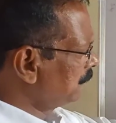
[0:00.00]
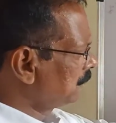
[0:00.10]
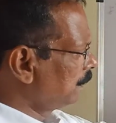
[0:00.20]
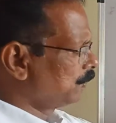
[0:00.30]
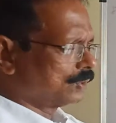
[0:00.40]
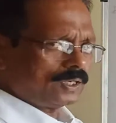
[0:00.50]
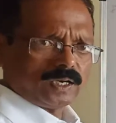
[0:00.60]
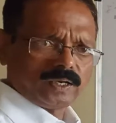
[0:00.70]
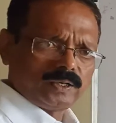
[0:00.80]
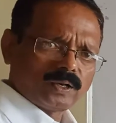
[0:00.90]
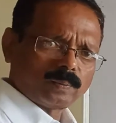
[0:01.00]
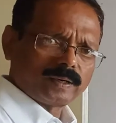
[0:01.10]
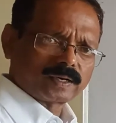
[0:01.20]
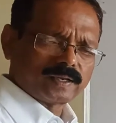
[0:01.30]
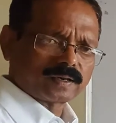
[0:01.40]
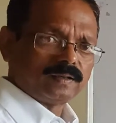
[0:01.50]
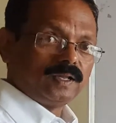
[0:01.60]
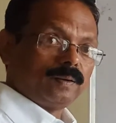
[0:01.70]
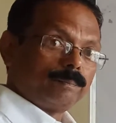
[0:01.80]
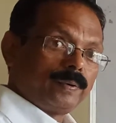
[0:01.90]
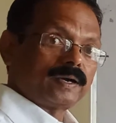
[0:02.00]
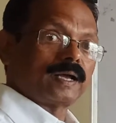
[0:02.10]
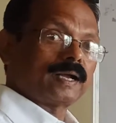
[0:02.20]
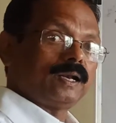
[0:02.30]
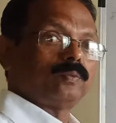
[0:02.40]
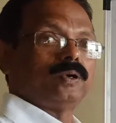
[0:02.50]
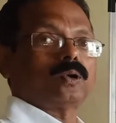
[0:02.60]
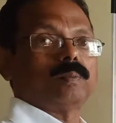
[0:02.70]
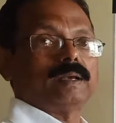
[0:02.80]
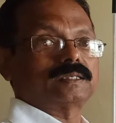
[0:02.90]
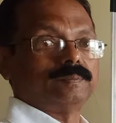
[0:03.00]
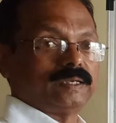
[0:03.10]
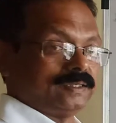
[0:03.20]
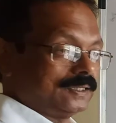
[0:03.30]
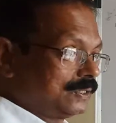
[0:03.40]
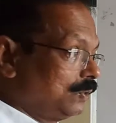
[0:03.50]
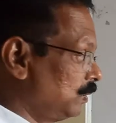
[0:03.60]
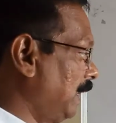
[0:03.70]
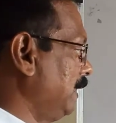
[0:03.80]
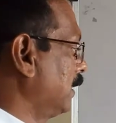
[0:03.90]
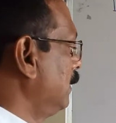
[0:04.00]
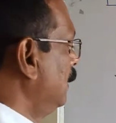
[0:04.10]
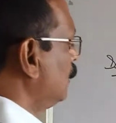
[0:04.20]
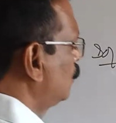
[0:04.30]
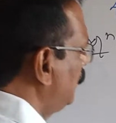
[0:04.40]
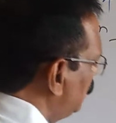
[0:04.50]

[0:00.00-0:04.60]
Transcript: this term to the denominator here. But again we have to make some changes into that here. So it